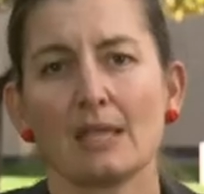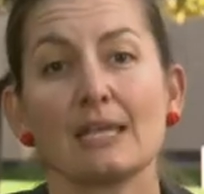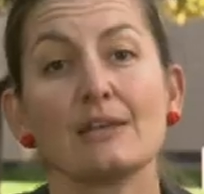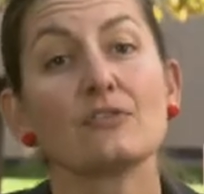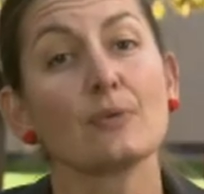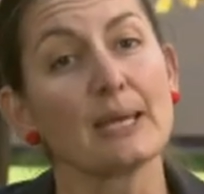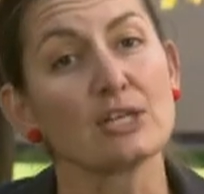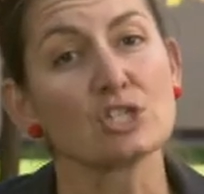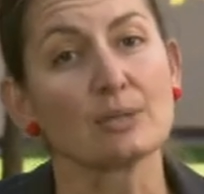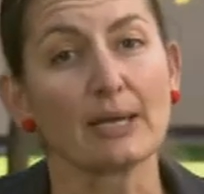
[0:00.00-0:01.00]

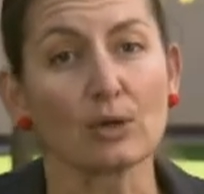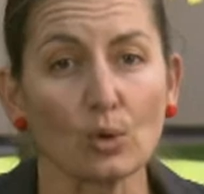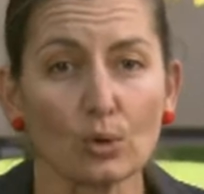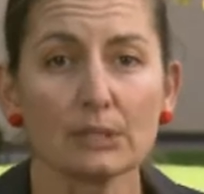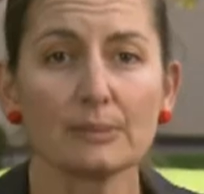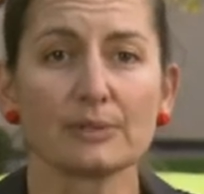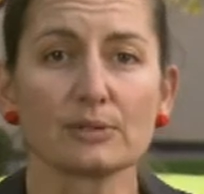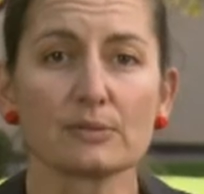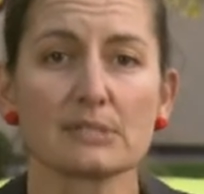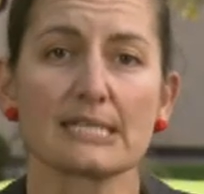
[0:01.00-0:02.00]
Information about all the
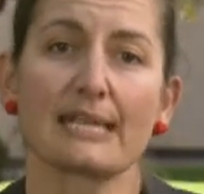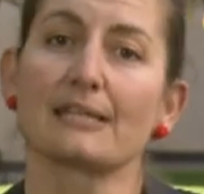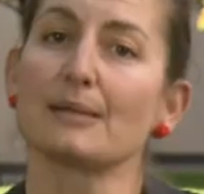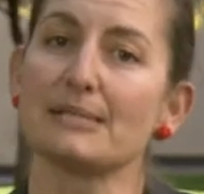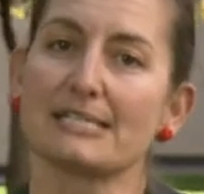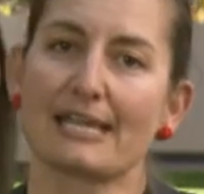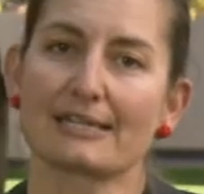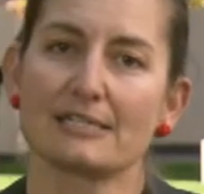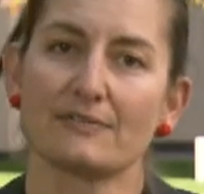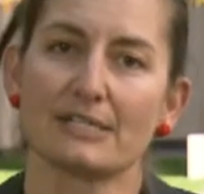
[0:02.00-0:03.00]
bills and committee
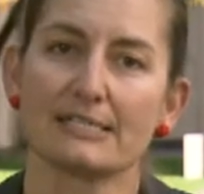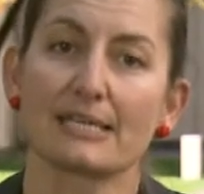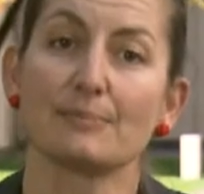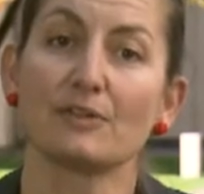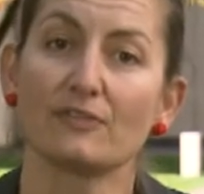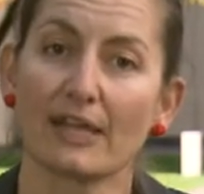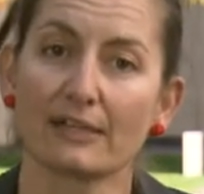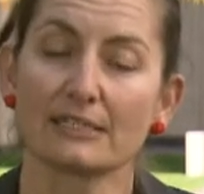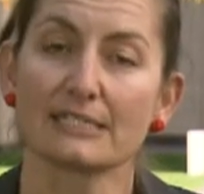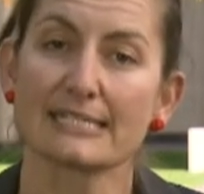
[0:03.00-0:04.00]
activities can be
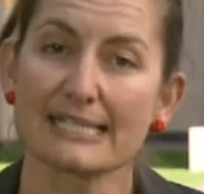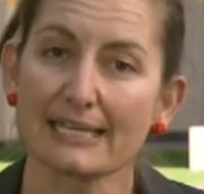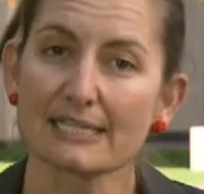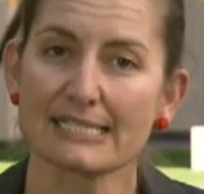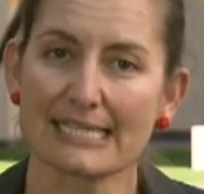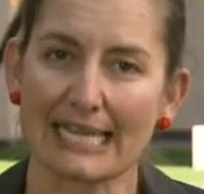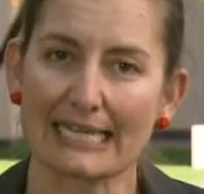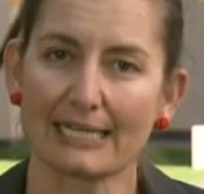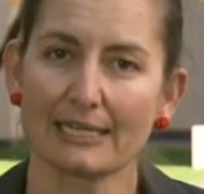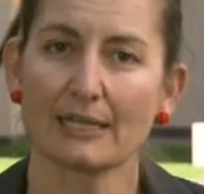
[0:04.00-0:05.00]
found in the Senate
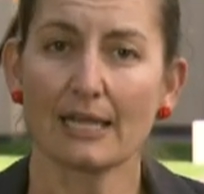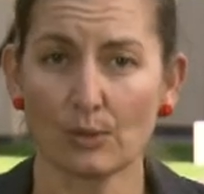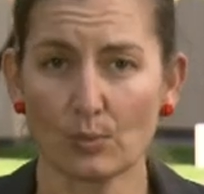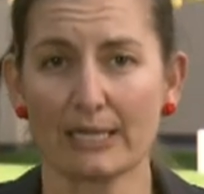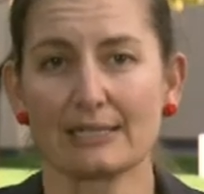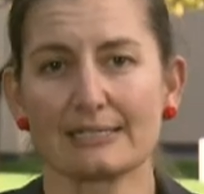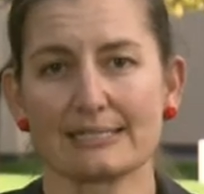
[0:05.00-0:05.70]
daily and weekly